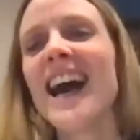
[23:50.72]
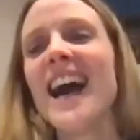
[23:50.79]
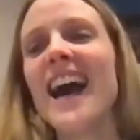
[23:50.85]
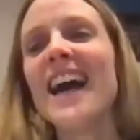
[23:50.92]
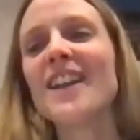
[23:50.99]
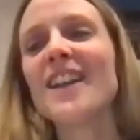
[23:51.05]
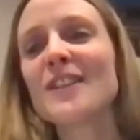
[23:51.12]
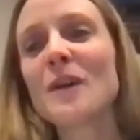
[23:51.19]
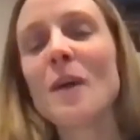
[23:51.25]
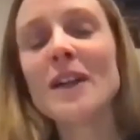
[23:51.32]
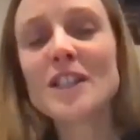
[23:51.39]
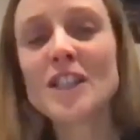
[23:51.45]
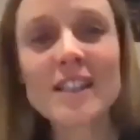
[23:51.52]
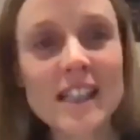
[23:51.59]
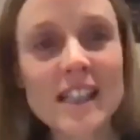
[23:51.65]
And so I
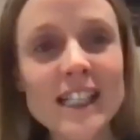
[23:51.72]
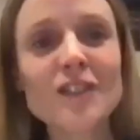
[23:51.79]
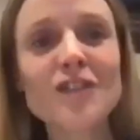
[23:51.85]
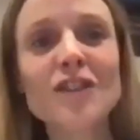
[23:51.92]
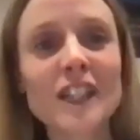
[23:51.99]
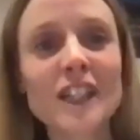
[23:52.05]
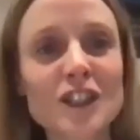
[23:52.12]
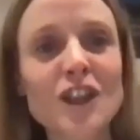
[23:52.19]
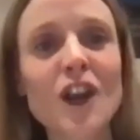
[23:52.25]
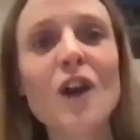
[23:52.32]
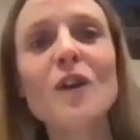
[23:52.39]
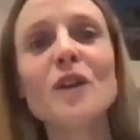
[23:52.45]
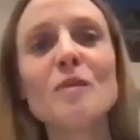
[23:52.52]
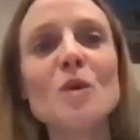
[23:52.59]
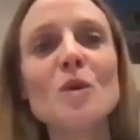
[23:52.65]
just literally
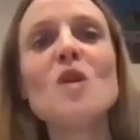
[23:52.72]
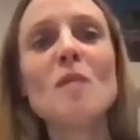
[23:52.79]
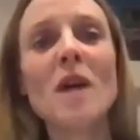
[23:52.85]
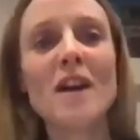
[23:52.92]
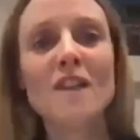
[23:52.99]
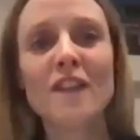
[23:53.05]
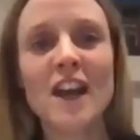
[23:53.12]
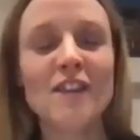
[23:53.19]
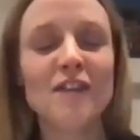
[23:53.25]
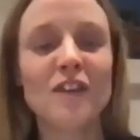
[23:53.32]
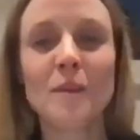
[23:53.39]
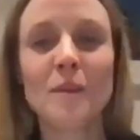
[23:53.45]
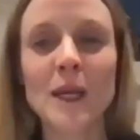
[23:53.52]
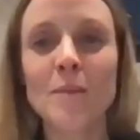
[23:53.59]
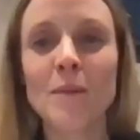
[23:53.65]
showed them all my
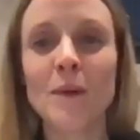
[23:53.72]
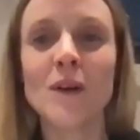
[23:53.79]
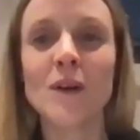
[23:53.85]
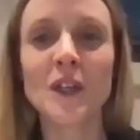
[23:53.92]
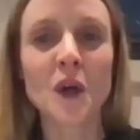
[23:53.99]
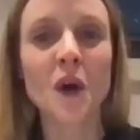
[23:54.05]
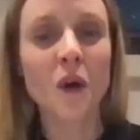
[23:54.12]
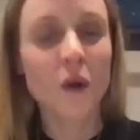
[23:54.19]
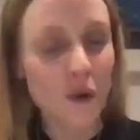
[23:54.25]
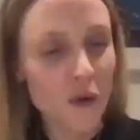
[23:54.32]
favorite people and got